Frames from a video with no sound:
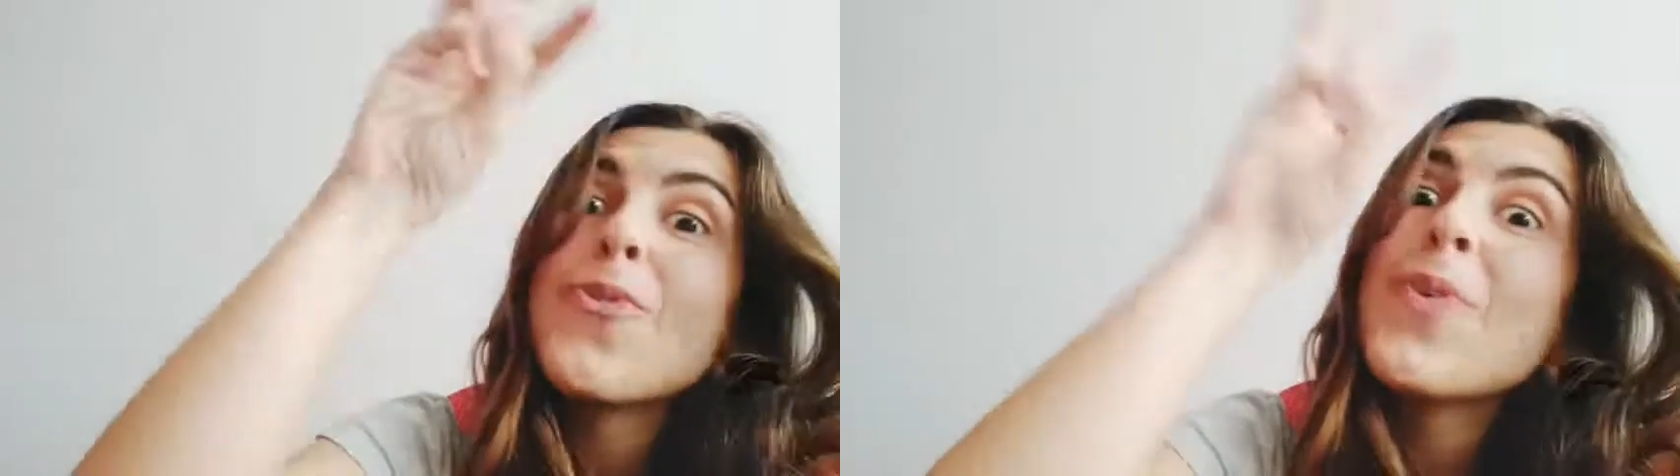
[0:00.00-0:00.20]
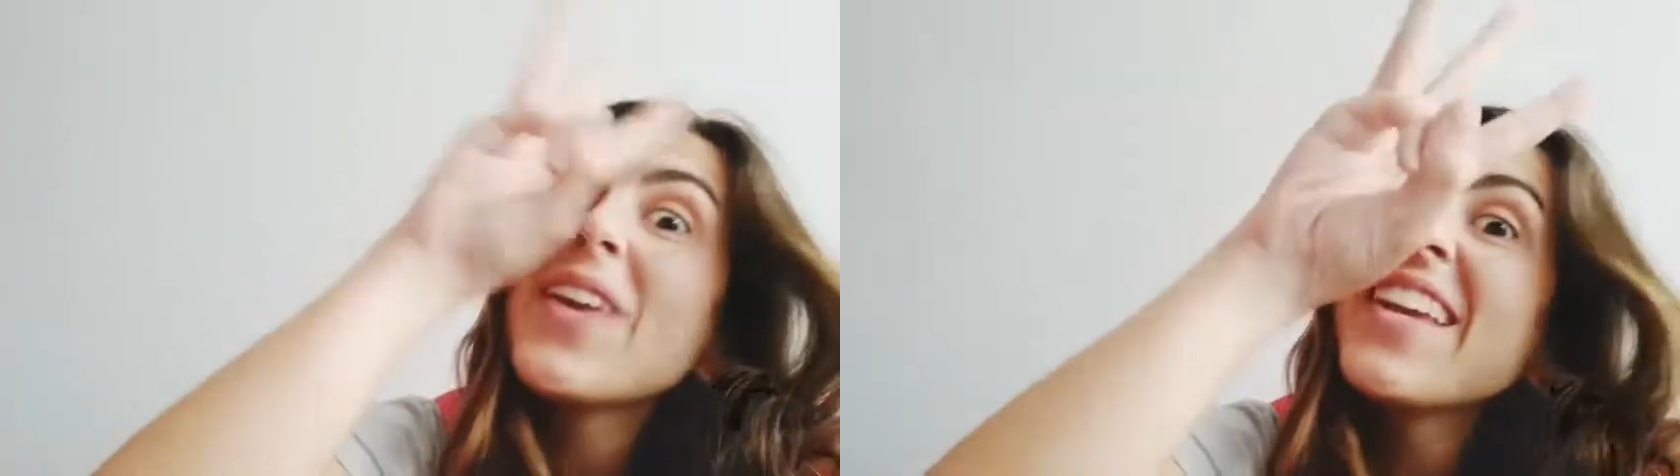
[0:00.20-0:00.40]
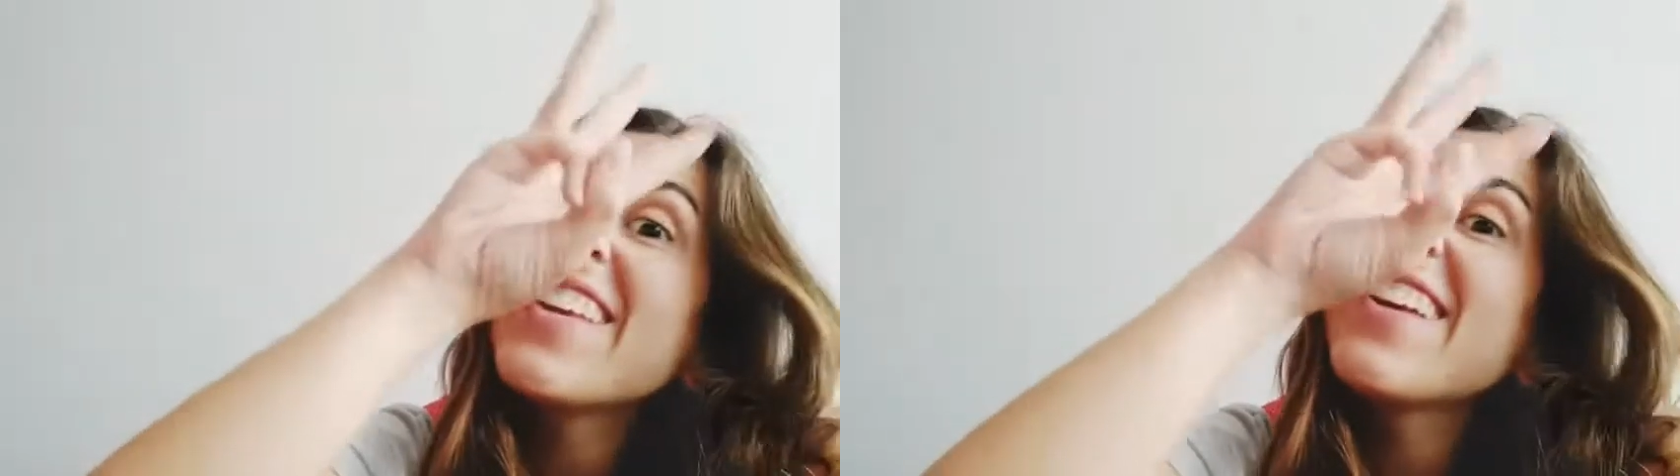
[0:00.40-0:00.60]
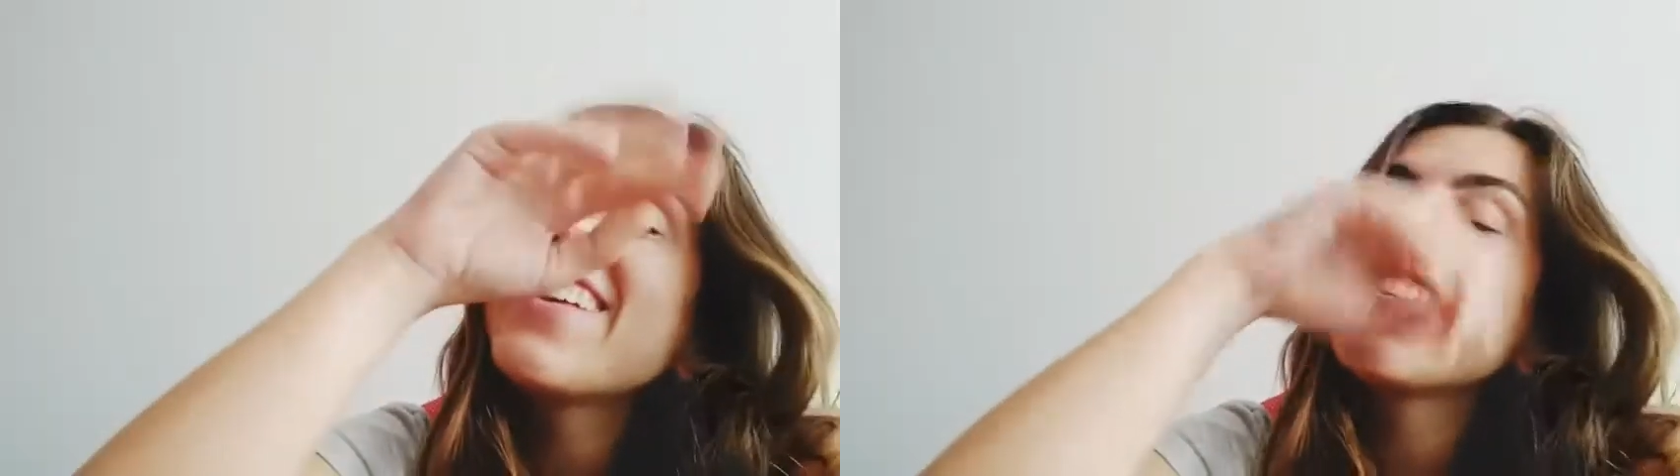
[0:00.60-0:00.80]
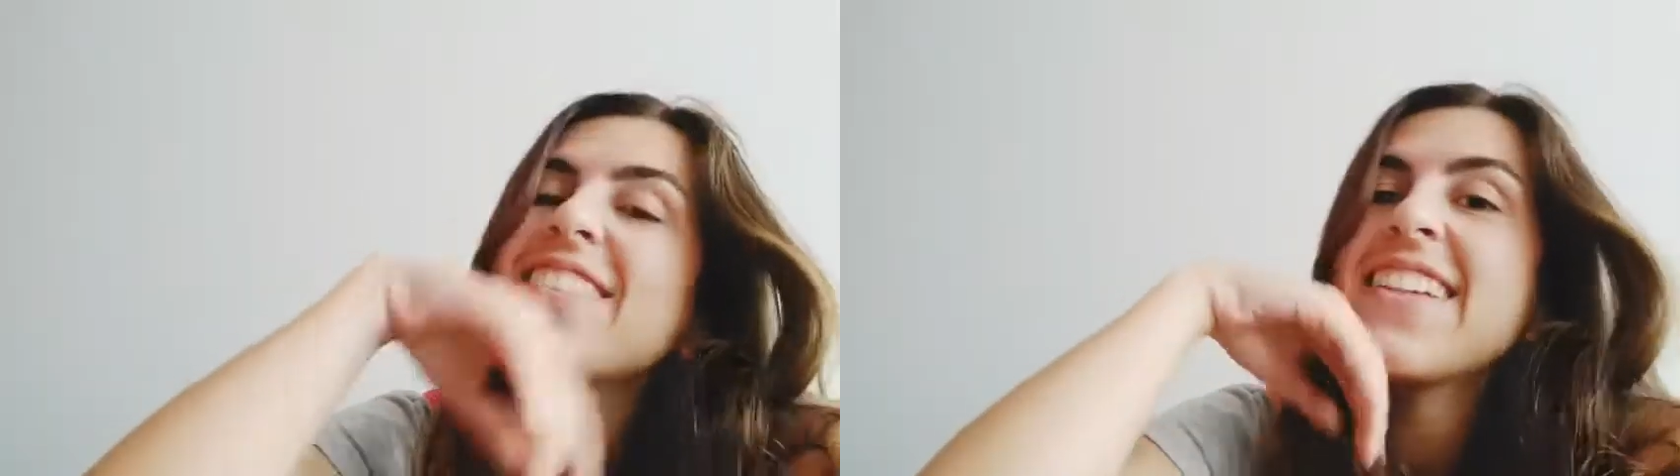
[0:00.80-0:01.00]
three
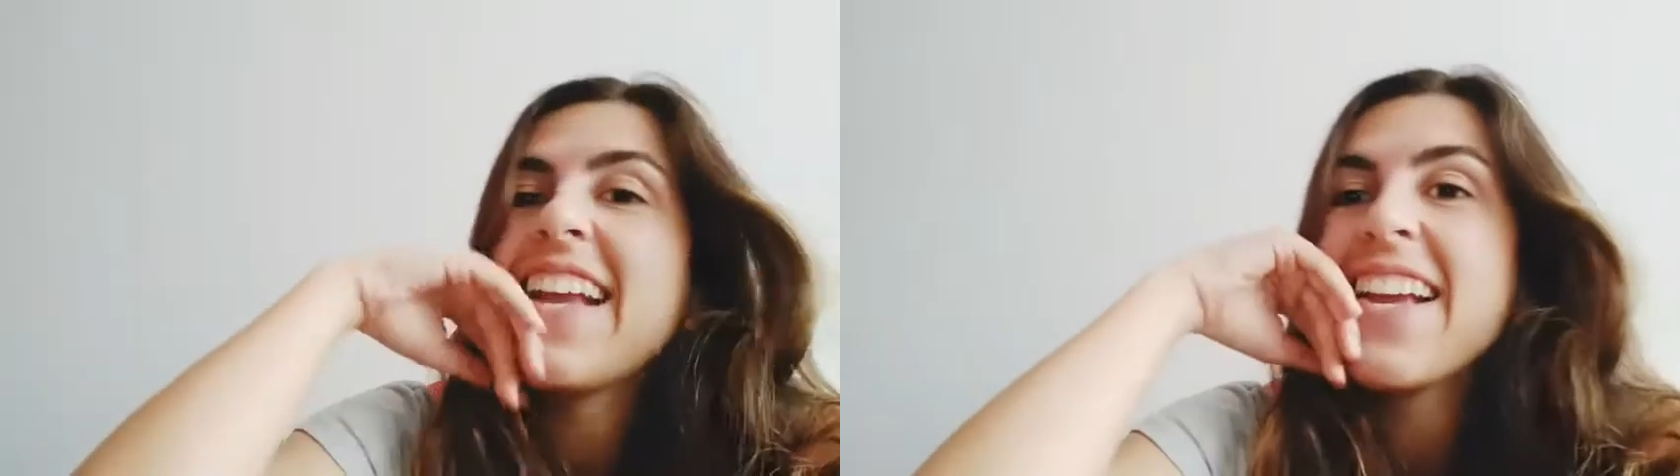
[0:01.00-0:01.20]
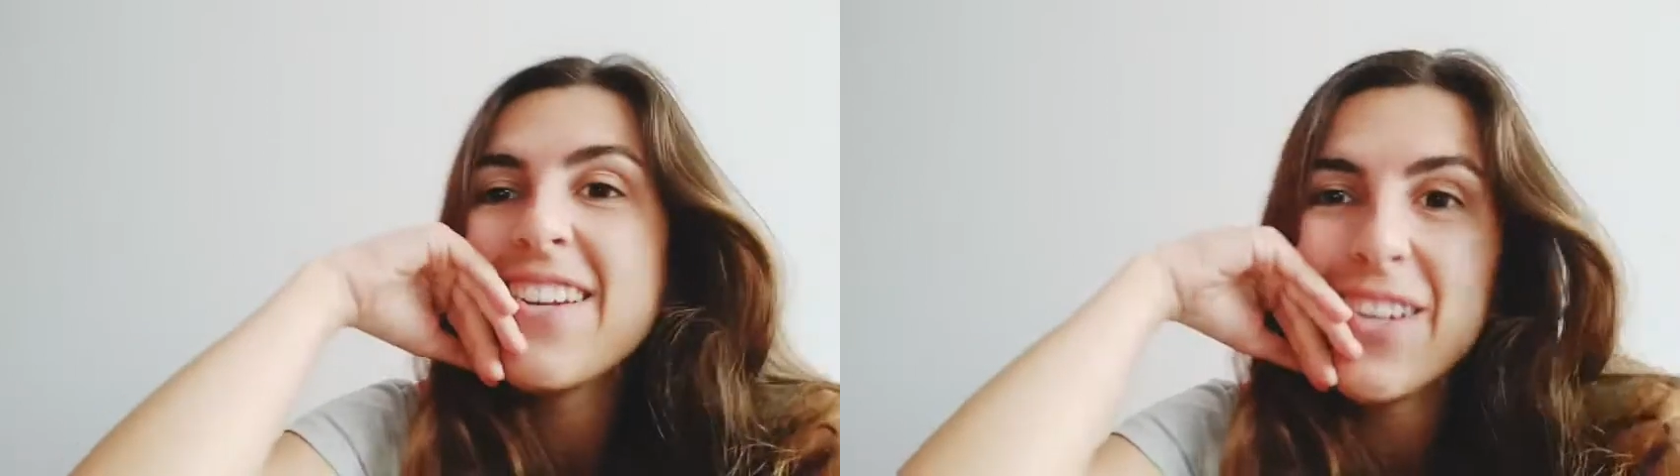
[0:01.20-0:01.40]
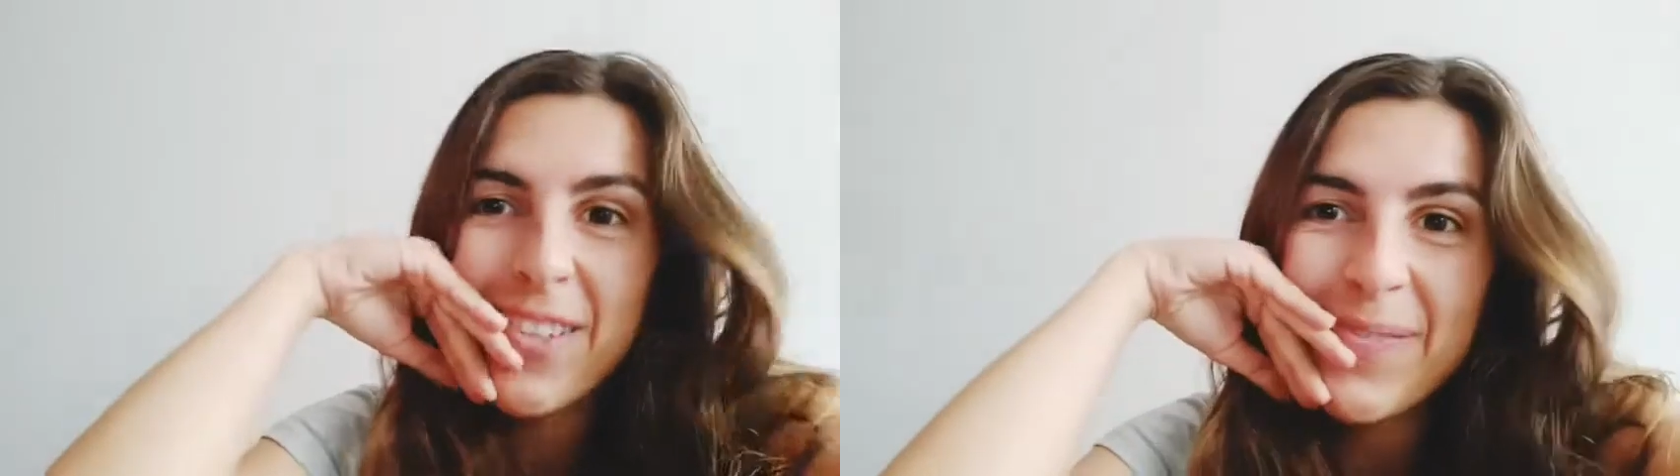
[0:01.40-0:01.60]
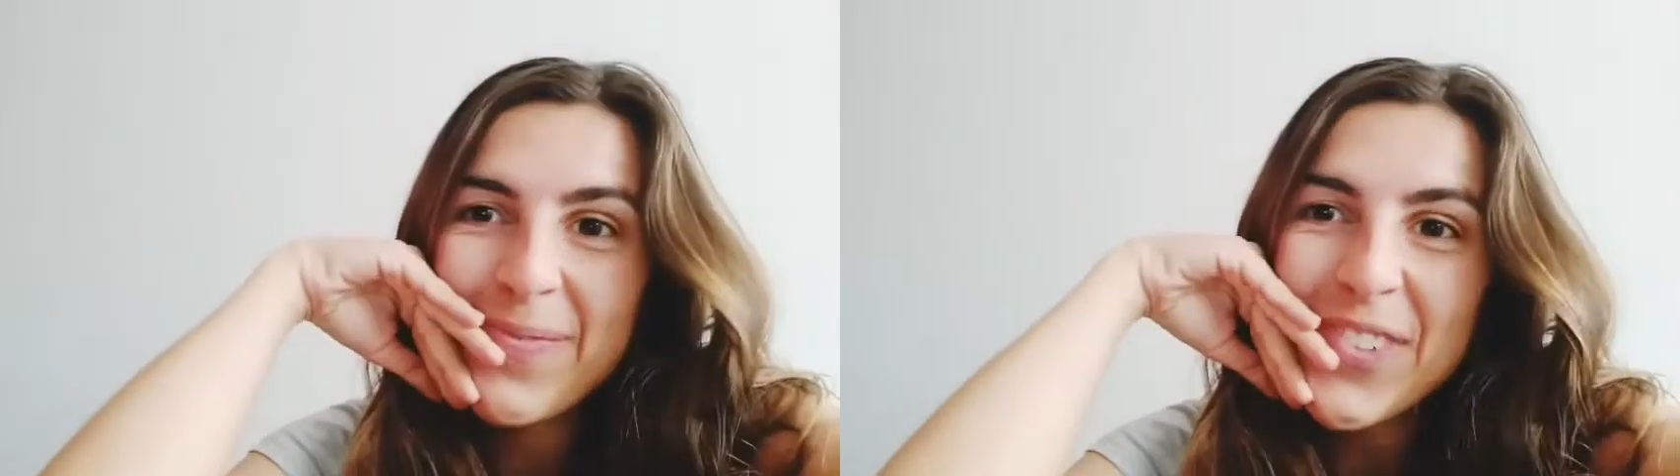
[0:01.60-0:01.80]
years later,